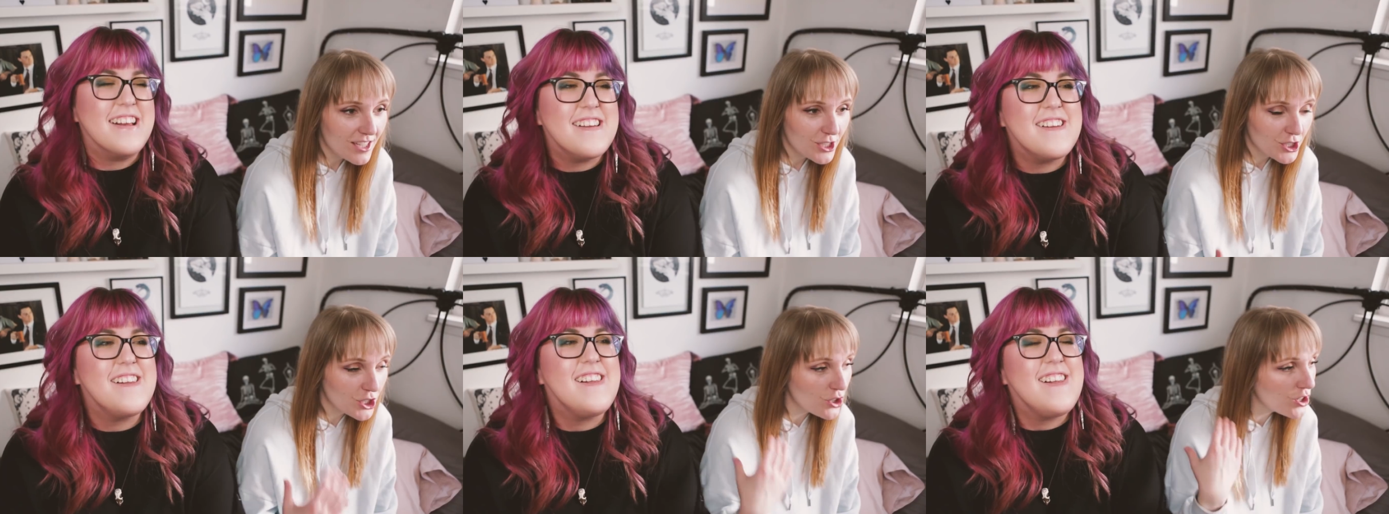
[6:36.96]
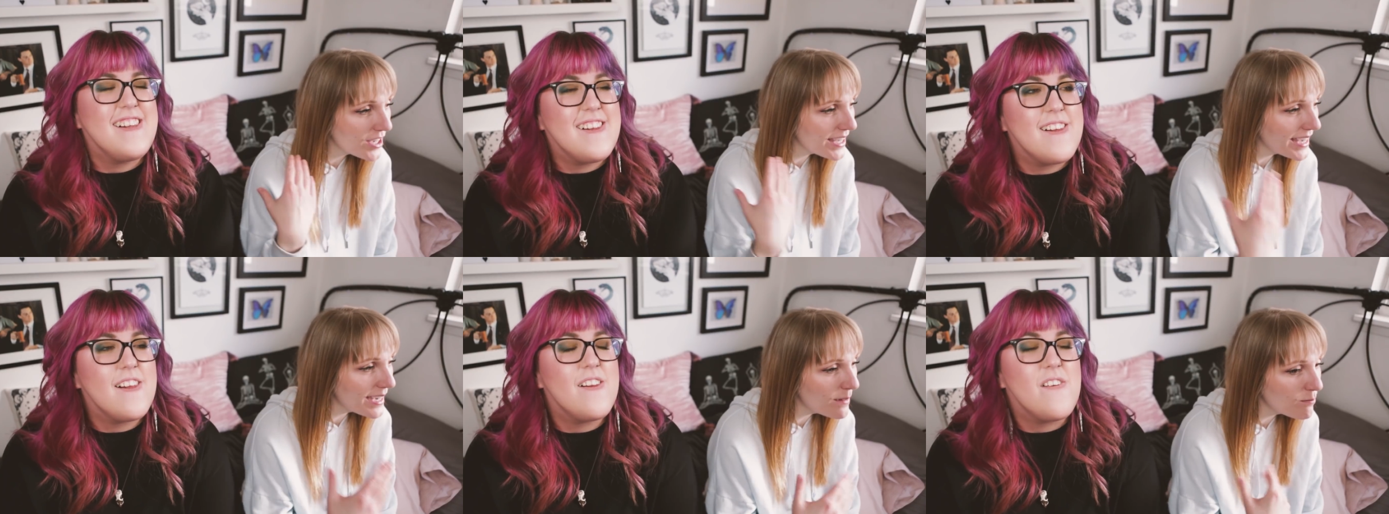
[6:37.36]

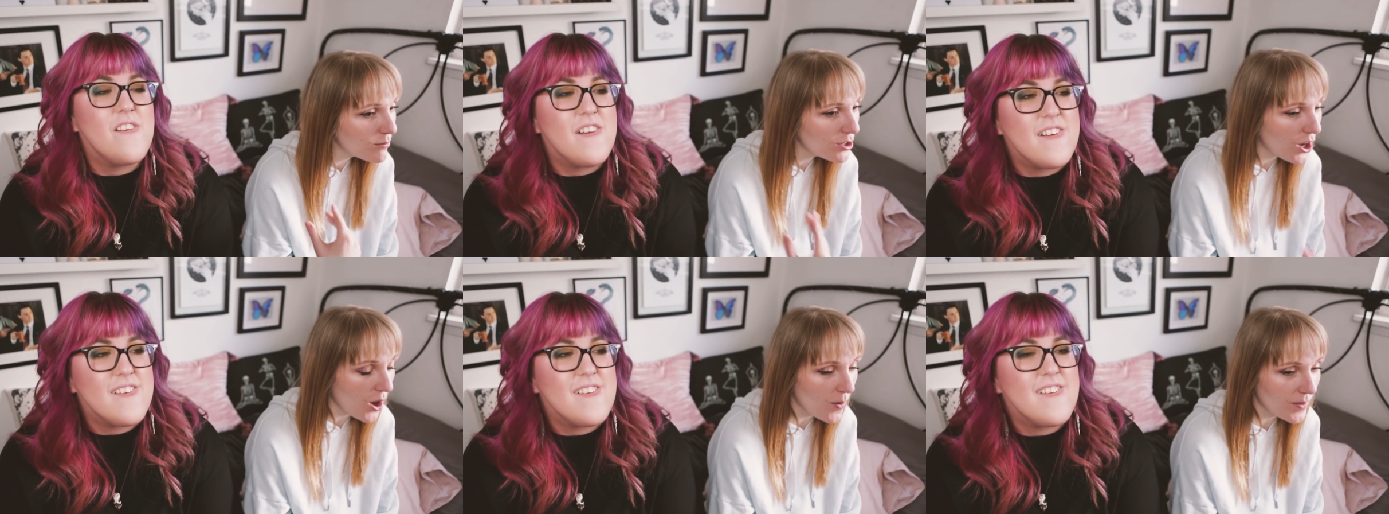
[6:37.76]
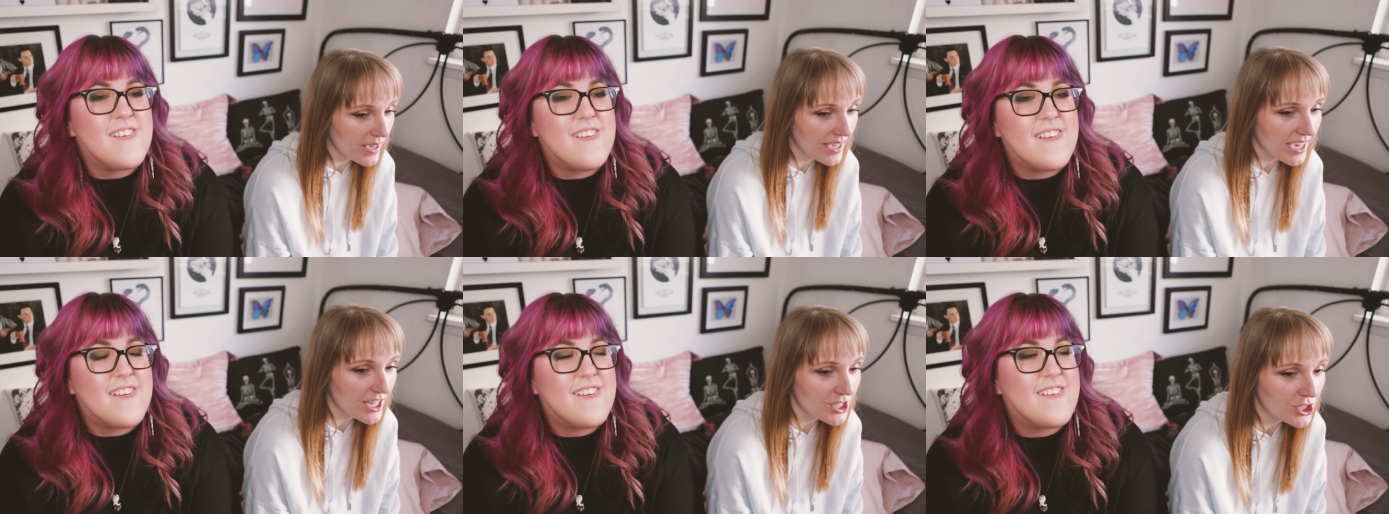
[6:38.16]
Speaker 1: she'll keep
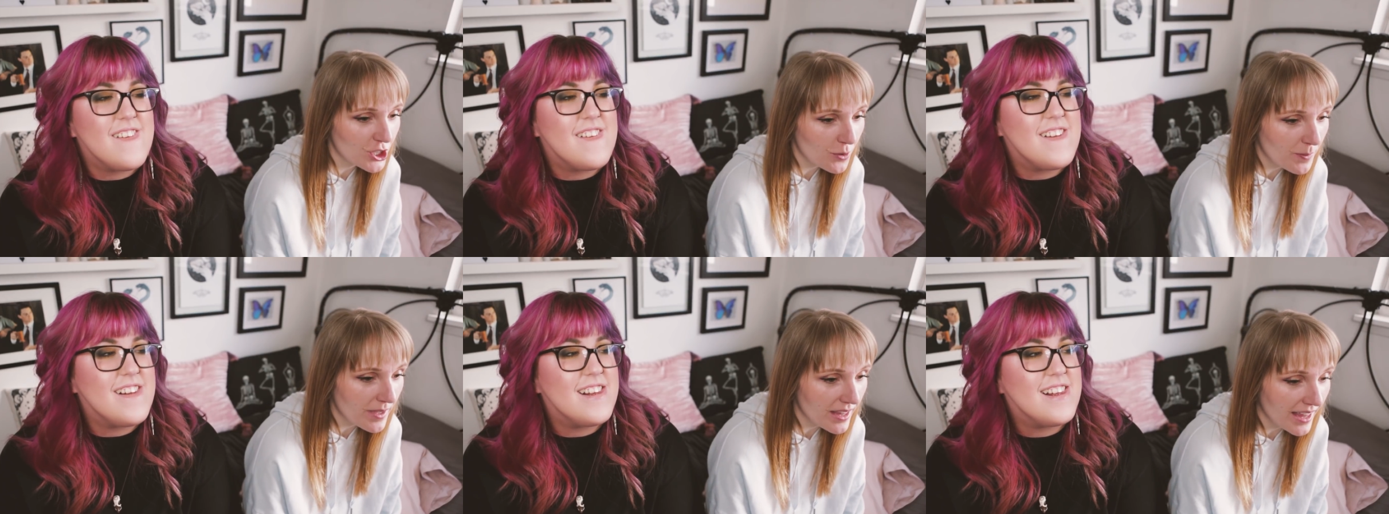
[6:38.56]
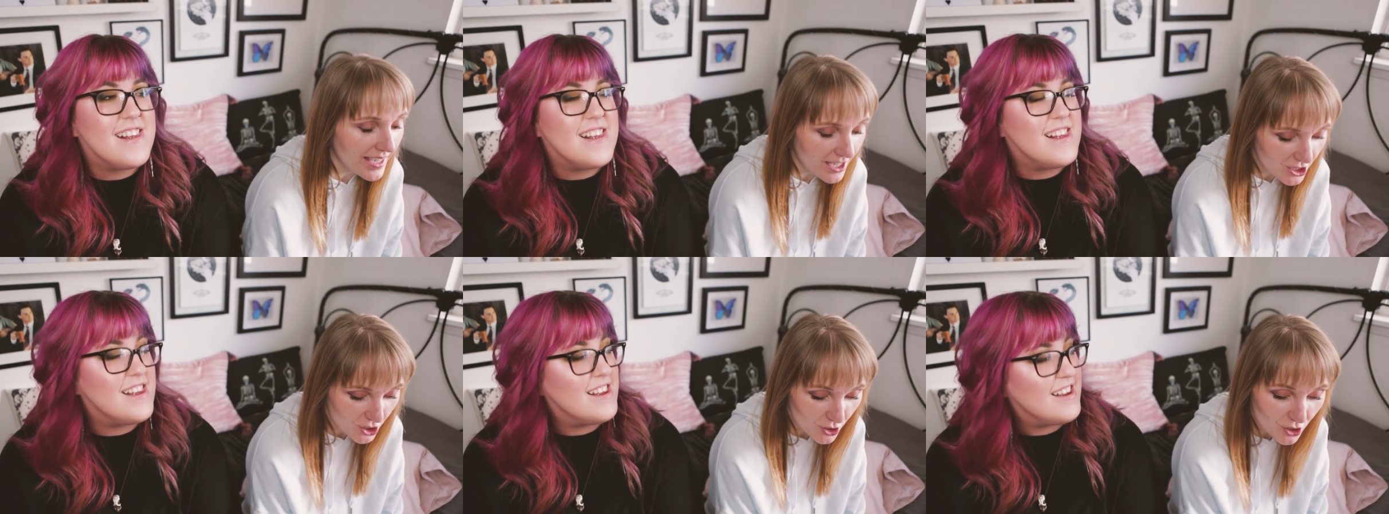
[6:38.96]
going and she'll be
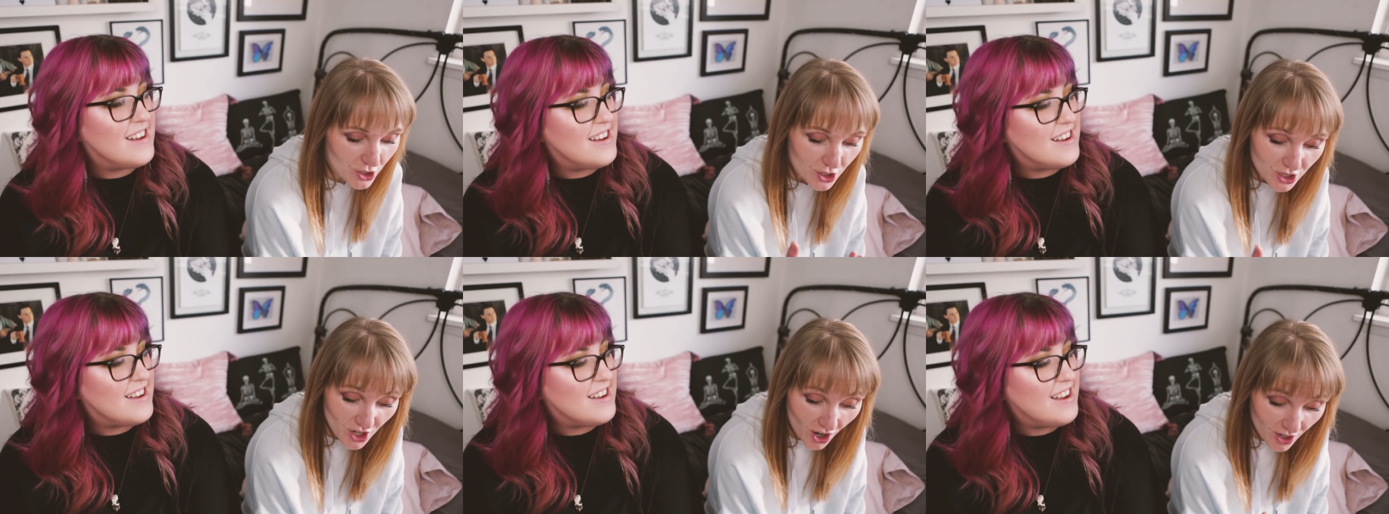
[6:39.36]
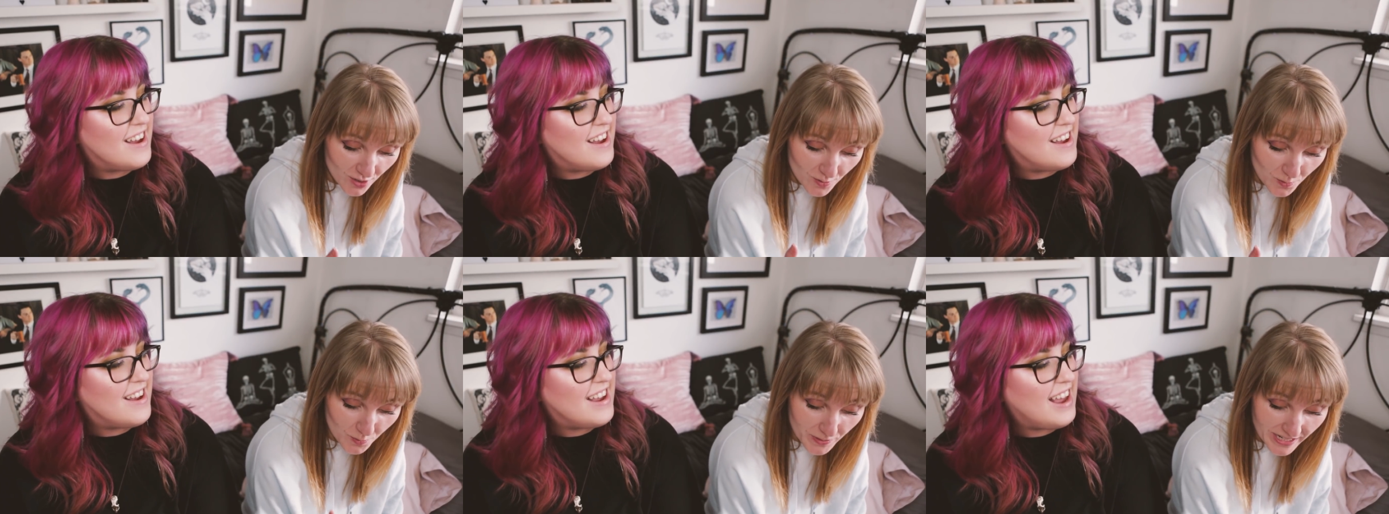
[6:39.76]
like, she'll
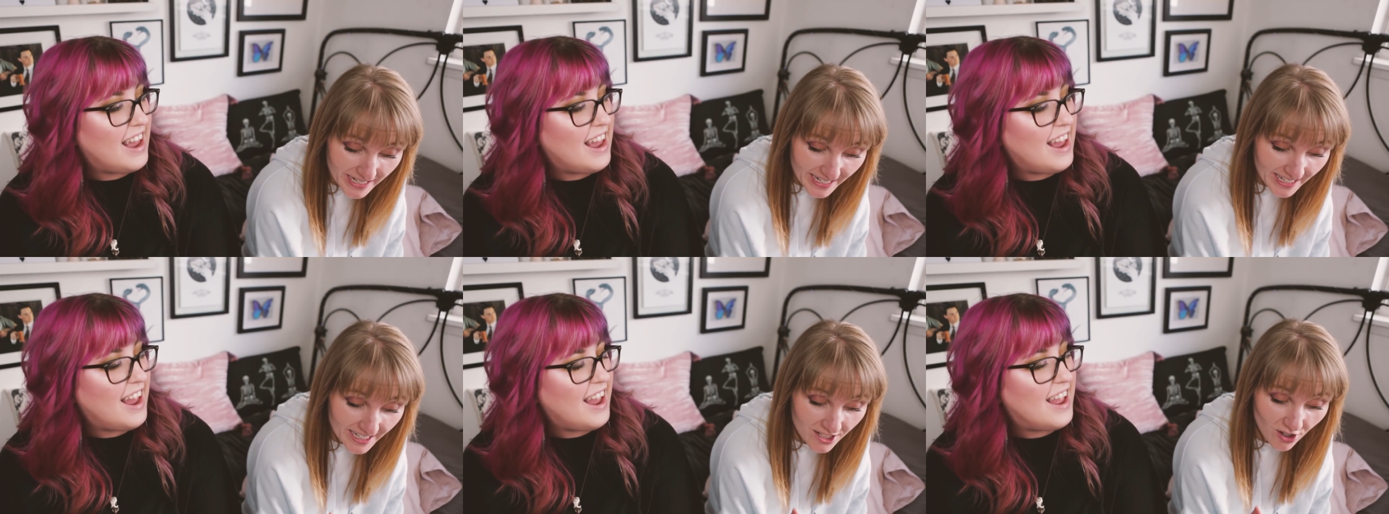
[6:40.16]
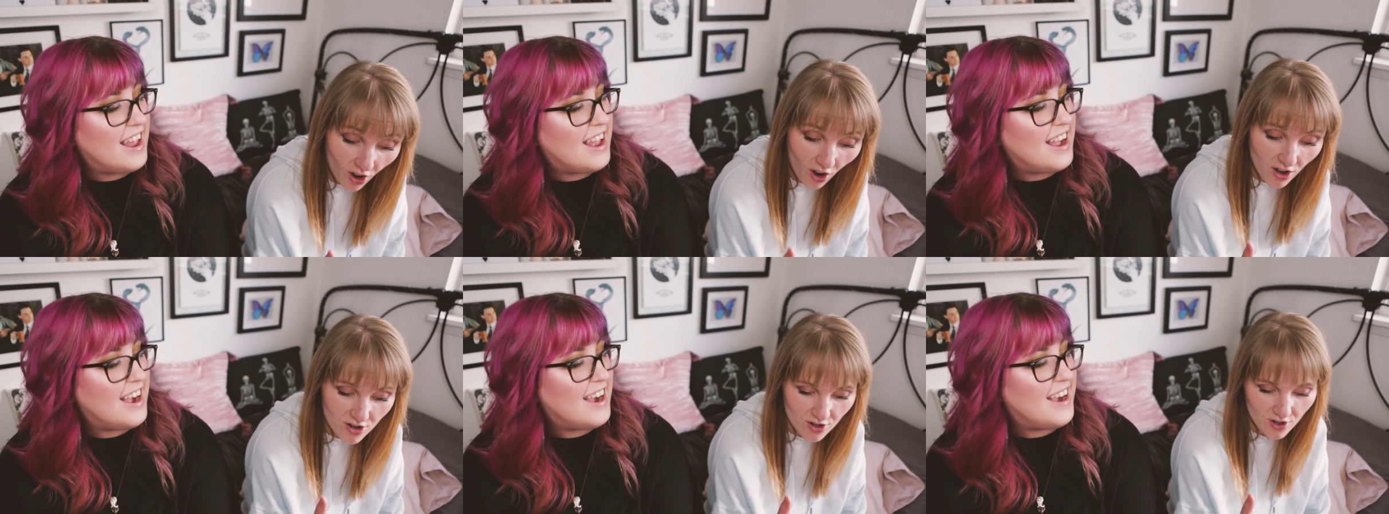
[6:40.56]
start reading an
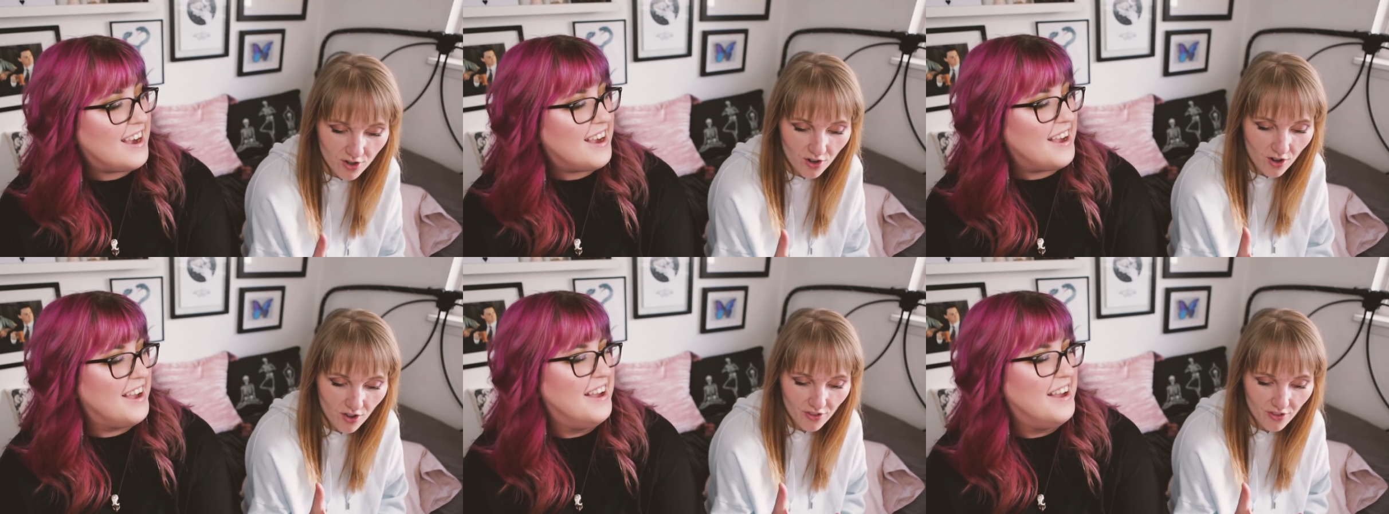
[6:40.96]
article